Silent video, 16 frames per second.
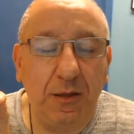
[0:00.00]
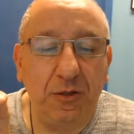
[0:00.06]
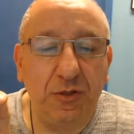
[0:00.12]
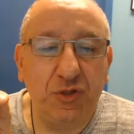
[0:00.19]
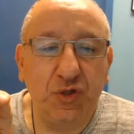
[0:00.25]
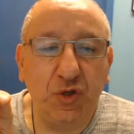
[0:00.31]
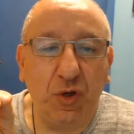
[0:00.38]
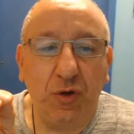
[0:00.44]

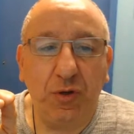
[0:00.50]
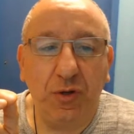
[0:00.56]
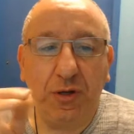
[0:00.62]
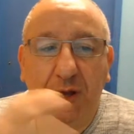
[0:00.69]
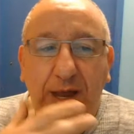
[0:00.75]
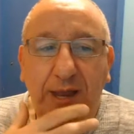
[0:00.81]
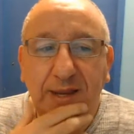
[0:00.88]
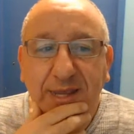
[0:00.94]
So
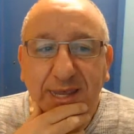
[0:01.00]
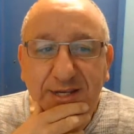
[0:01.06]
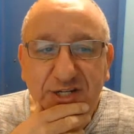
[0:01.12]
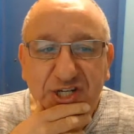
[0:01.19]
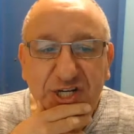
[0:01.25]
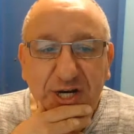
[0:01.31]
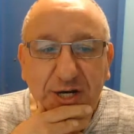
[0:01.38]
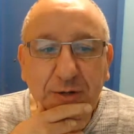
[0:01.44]
I can
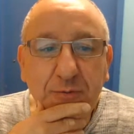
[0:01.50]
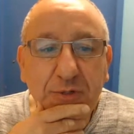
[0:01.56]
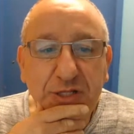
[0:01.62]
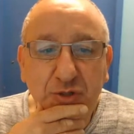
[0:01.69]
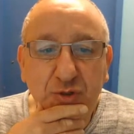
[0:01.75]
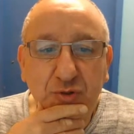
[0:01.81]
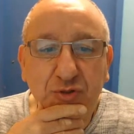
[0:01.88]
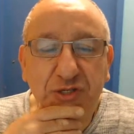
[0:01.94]
share
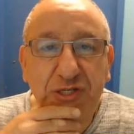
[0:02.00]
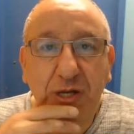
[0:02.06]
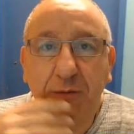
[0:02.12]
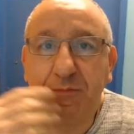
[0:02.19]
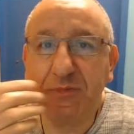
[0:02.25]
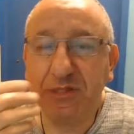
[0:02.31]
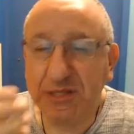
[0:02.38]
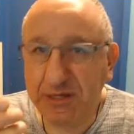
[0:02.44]
with you
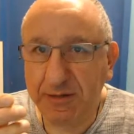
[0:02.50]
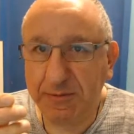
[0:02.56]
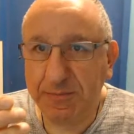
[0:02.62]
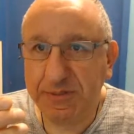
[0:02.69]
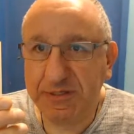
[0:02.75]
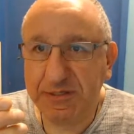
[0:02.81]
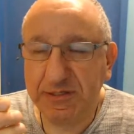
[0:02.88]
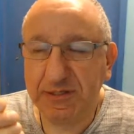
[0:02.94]
some
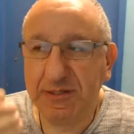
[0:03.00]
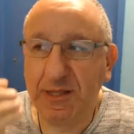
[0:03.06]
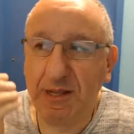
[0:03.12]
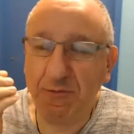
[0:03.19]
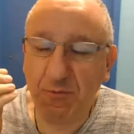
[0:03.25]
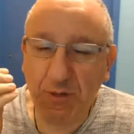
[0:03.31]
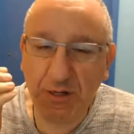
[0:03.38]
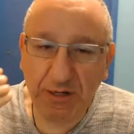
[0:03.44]
tips
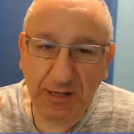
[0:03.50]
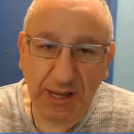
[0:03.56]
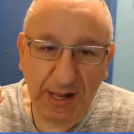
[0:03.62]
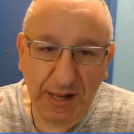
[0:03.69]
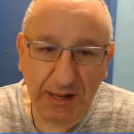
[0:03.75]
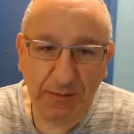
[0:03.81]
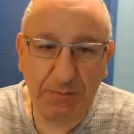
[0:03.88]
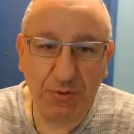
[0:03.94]
that will
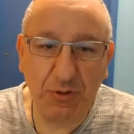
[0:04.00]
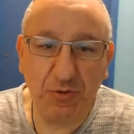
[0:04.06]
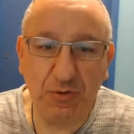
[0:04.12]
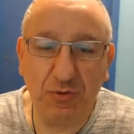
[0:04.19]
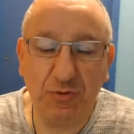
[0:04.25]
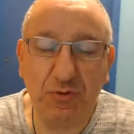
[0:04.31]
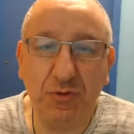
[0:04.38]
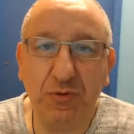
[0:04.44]
help
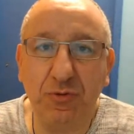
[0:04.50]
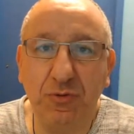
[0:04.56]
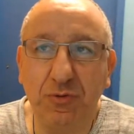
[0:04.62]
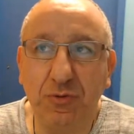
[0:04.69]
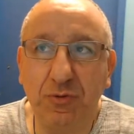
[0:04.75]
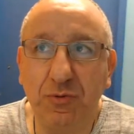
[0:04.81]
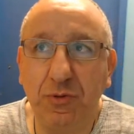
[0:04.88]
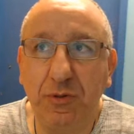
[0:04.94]
you
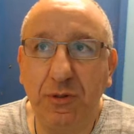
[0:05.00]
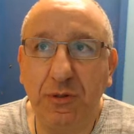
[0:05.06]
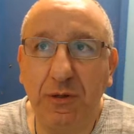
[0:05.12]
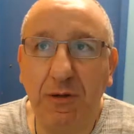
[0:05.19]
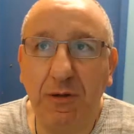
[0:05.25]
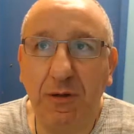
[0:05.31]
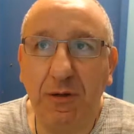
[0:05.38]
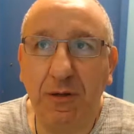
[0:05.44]
to
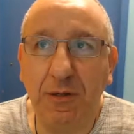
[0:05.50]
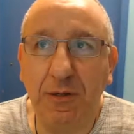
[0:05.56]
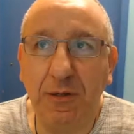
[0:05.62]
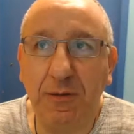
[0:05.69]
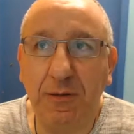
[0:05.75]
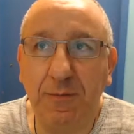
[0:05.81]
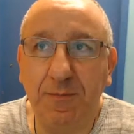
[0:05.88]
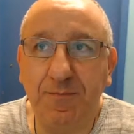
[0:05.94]

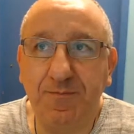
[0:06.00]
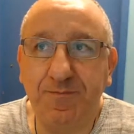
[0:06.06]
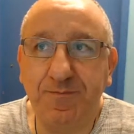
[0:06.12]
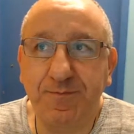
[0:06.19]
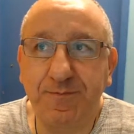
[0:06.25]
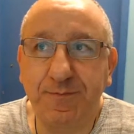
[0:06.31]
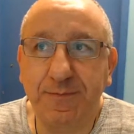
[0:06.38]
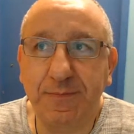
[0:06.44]
um,
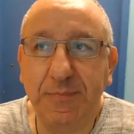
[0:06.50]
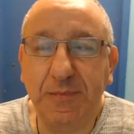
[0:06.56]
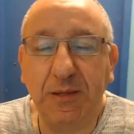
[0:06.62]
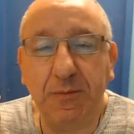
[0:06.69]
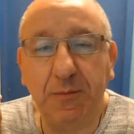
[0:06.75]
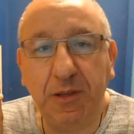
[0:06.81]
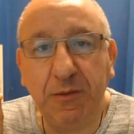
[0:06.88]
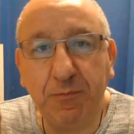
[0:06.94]

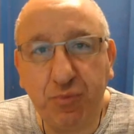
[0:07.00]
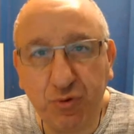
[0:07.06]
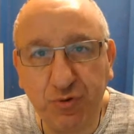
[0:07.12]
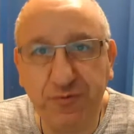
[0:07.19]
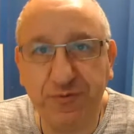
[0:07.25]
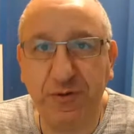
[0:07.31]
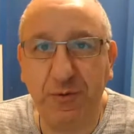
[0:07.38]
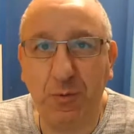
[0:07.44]

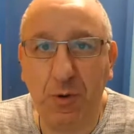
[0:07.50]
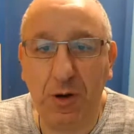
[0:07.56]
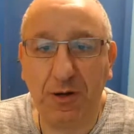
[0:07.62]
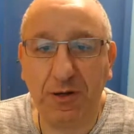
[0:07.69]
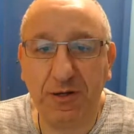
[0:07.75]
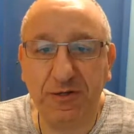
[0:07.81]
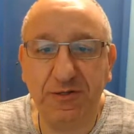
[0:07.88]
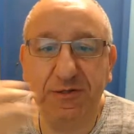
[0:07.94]
improve the
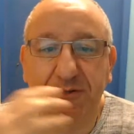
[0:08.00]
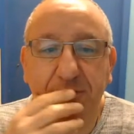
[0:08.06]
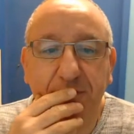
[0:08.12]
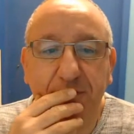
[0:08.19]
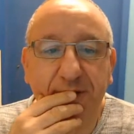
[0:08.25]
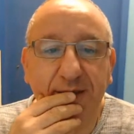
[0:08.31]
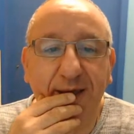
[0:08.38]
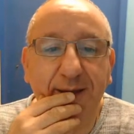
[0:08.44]
walks.
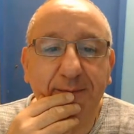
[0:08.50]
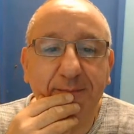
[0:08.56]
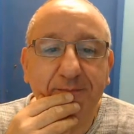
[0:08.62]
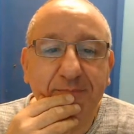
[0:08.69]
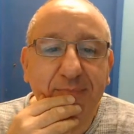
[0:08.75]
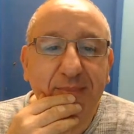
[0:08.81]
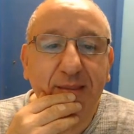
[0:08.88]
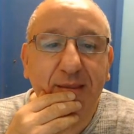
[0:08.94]
Okay.
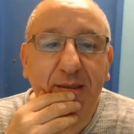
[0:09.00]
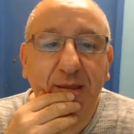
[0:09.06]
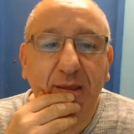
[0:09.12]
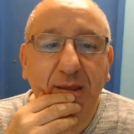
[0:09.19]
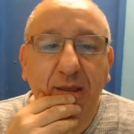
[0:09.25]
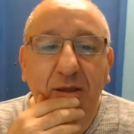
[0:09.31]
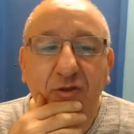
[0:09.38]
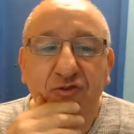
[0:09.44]

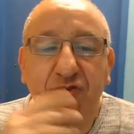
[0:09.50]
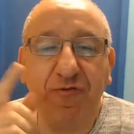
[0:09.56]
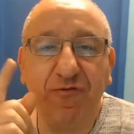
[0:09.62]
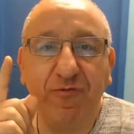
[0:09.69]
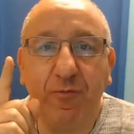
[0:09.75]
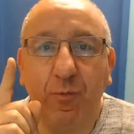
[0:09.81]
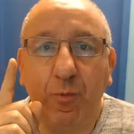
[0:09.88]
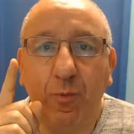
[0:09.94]

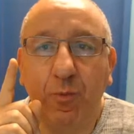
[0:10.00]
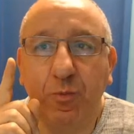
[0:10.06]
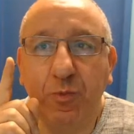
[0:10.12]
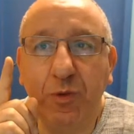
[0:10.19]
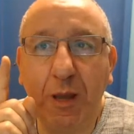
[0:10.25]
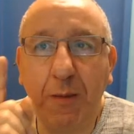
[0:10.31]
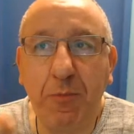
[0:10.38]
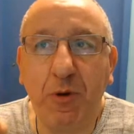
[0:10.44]
So
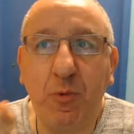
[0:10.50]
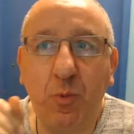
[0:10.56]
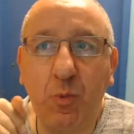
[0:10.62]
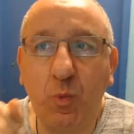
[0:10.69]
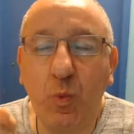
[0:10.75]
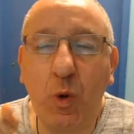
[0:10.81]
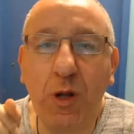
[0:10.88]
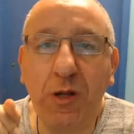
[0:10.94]
number
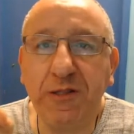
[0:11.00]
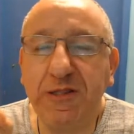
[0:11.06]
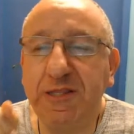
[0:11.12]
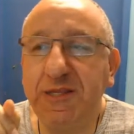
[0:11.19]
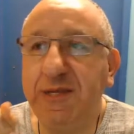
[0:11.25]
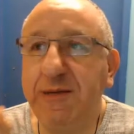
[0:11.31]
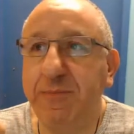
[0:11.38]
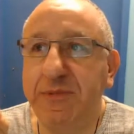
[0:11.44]
one
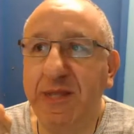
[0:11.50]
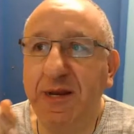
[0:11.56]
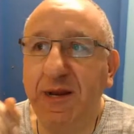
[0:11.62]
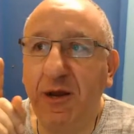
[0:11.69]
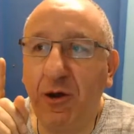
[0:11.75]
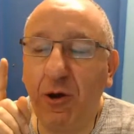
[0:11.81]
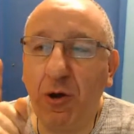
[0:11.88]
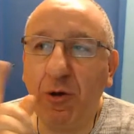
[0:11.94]
tip that
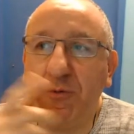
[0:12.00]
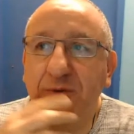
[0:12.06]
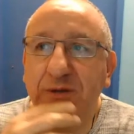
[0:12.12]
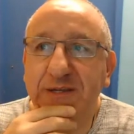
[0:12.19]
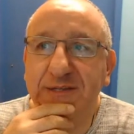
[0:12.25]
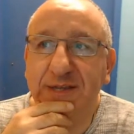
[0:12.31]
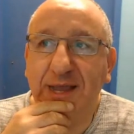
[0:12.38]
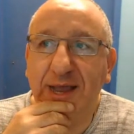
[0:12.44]
I
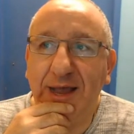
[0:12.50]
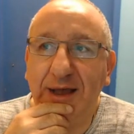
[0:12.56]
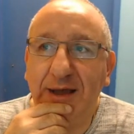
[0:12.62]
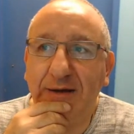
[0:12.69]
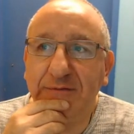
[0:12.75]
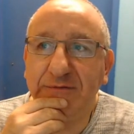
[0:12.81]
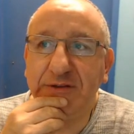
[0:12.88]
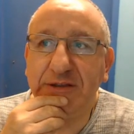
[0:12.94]
always
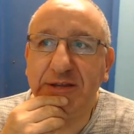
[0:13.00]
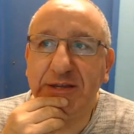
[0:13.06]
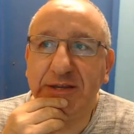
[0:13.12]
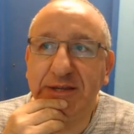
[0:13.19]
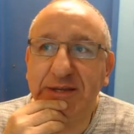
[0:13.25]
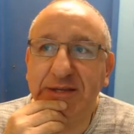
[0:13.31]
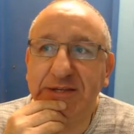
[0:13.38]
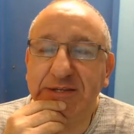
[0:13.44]
have
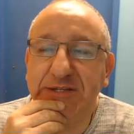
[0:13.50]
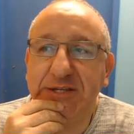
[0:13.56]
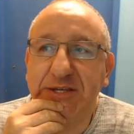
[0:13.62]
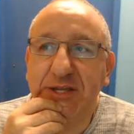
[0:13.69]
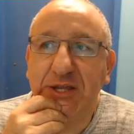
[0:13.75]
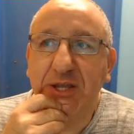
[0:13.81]
is